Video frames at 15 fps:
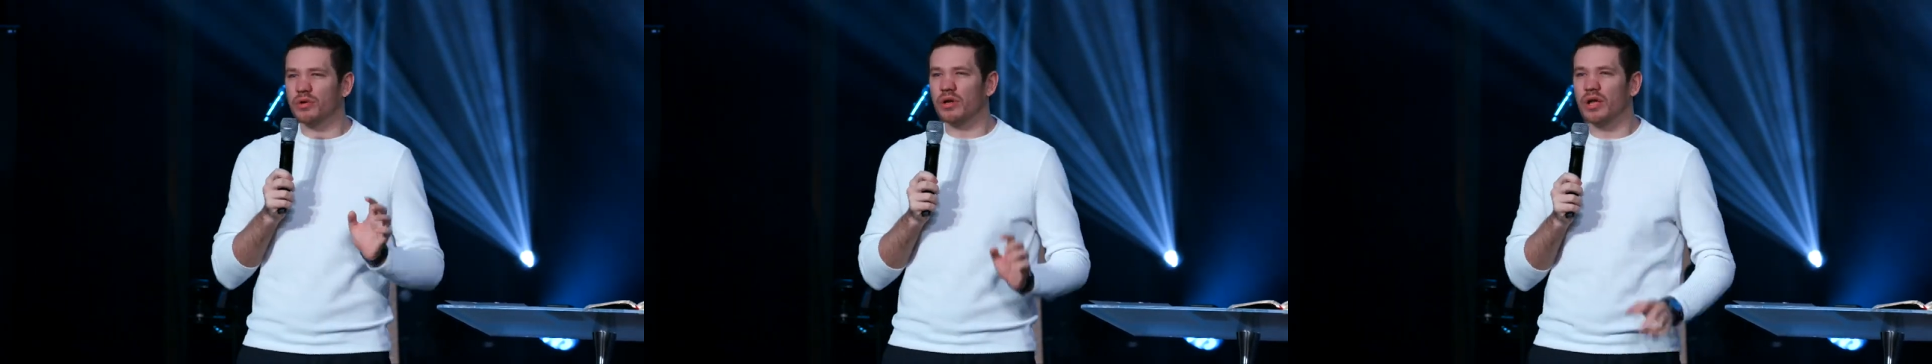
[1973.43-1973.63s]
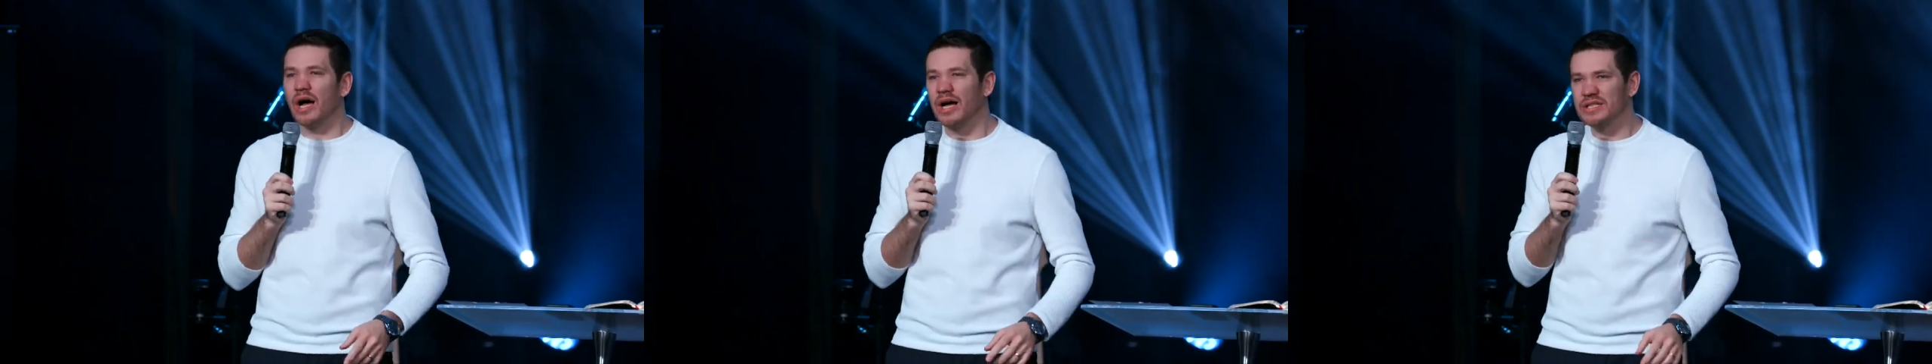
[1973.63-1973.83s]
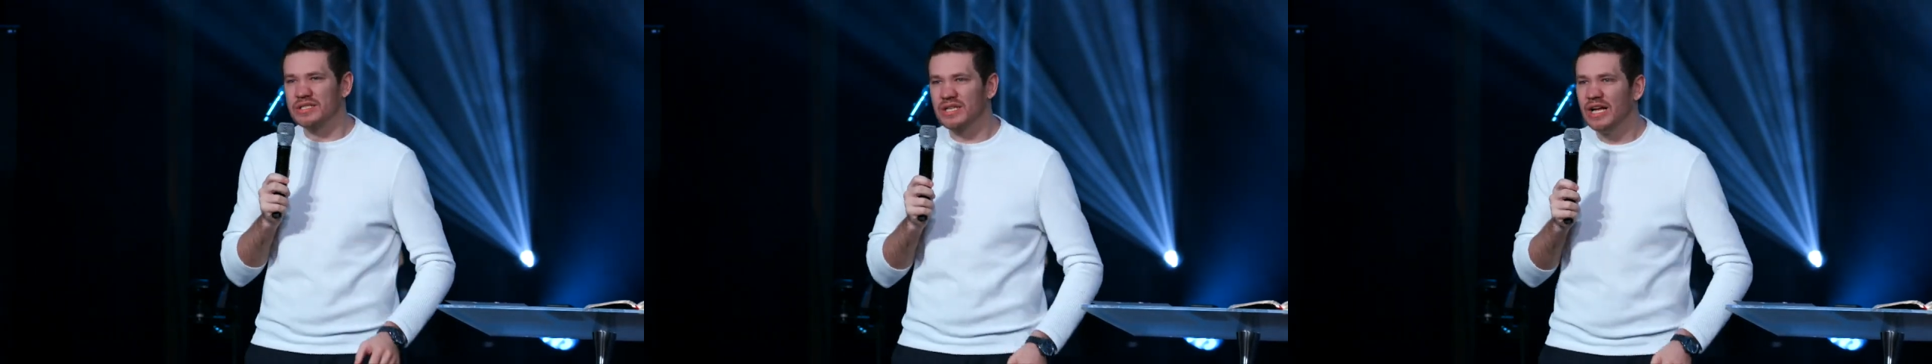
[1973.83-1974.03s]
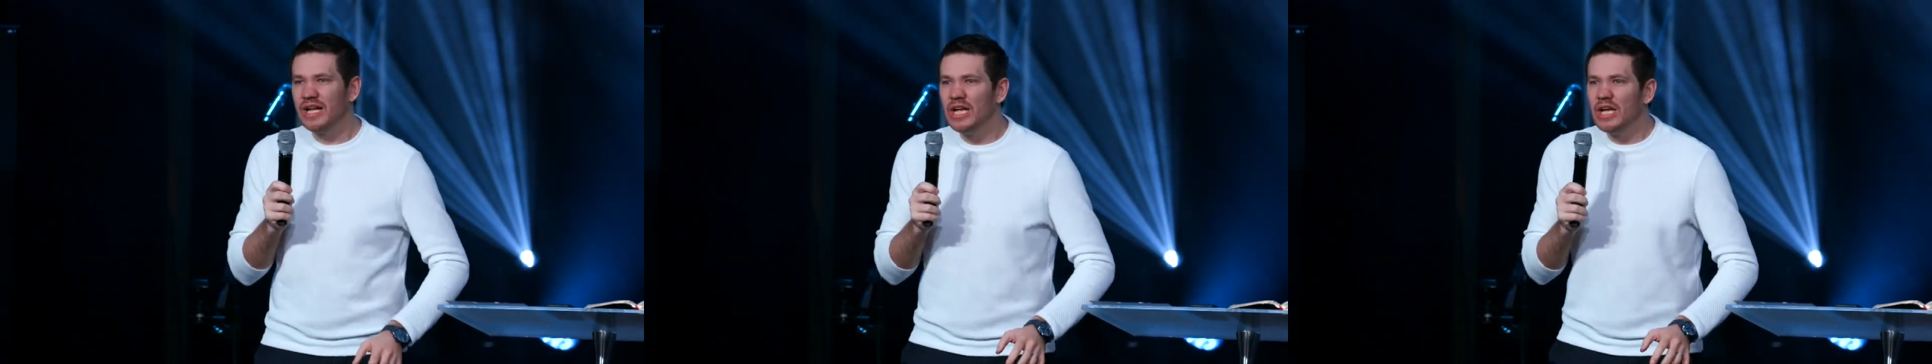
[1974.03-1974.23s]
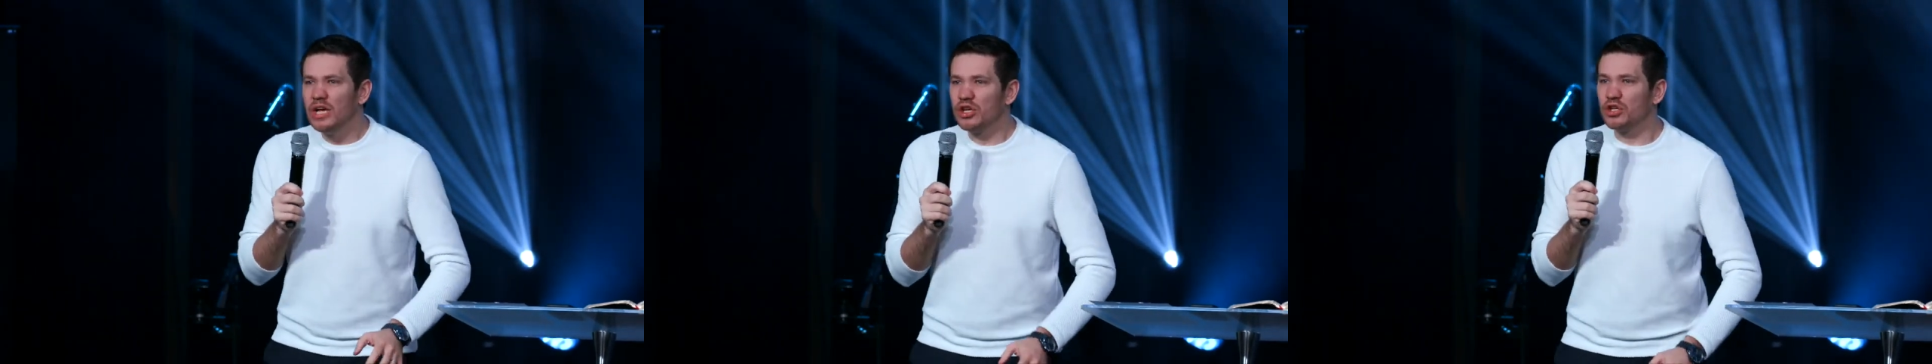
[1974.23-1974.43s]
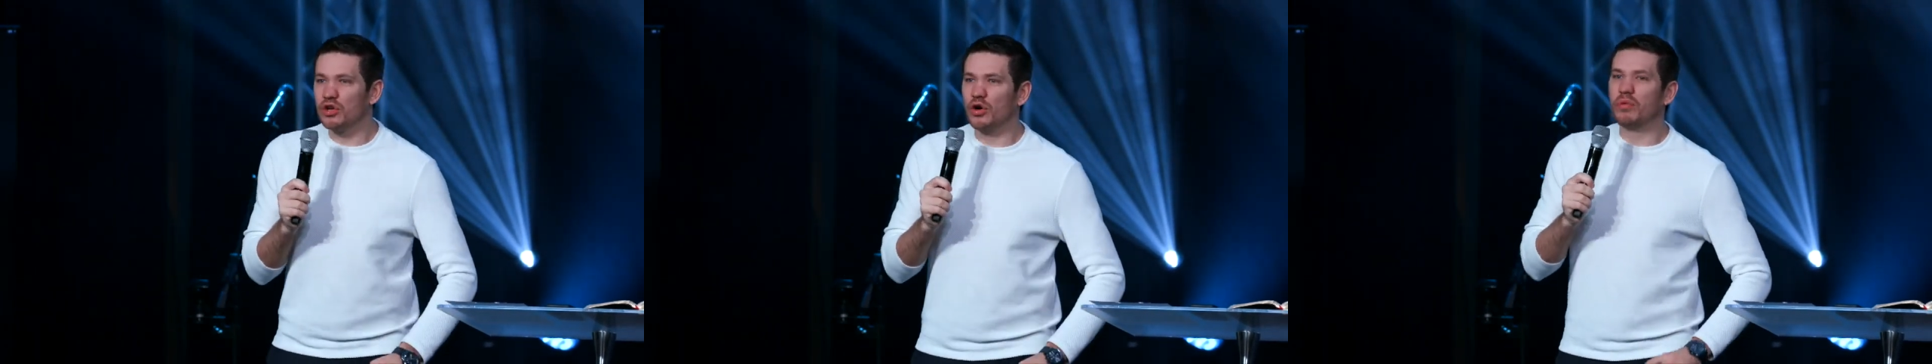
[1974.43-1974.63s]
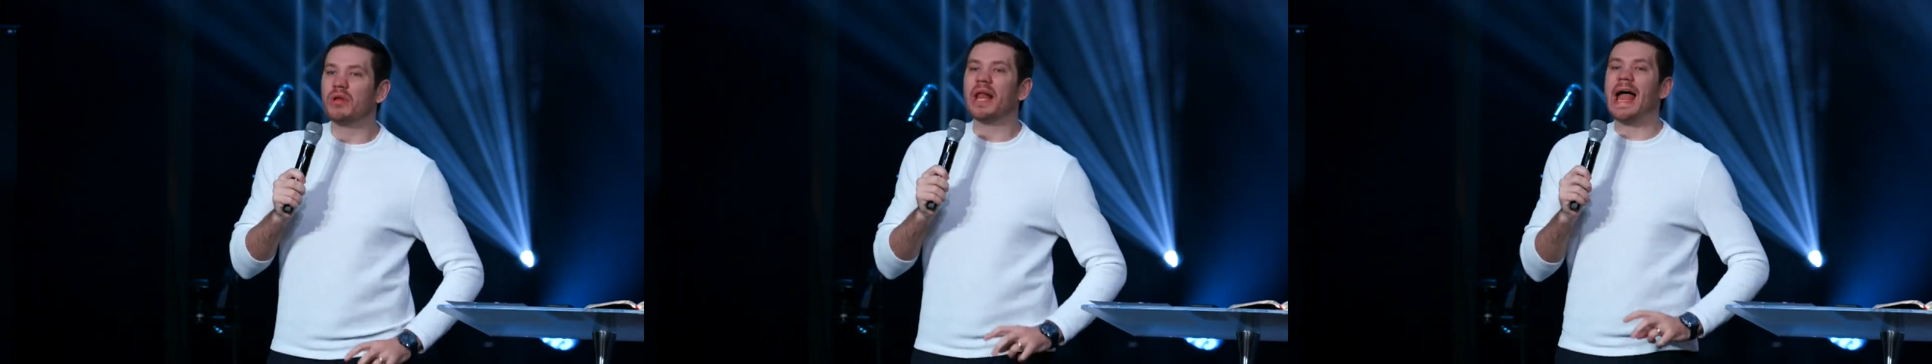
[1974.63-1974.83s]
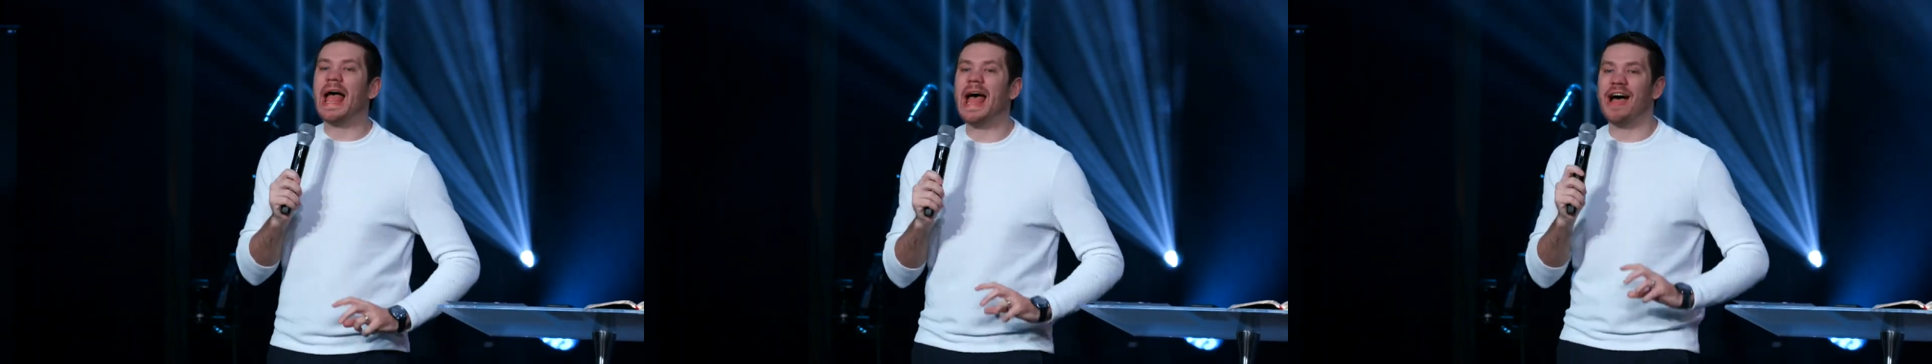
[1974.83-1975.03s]
were lost. You
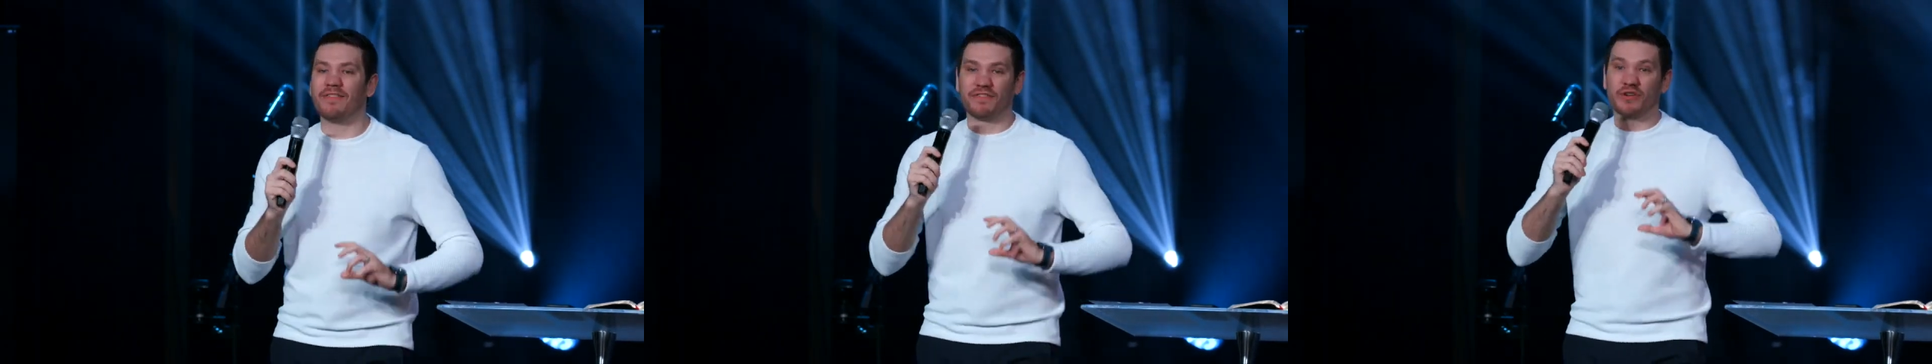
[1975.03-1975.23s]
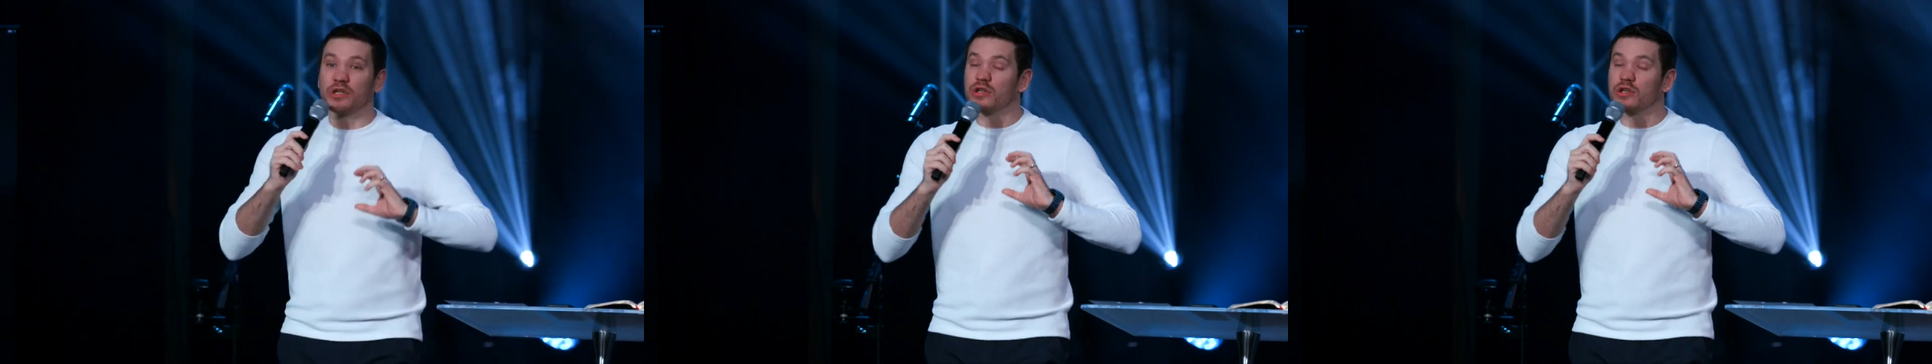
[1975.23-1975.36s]
will have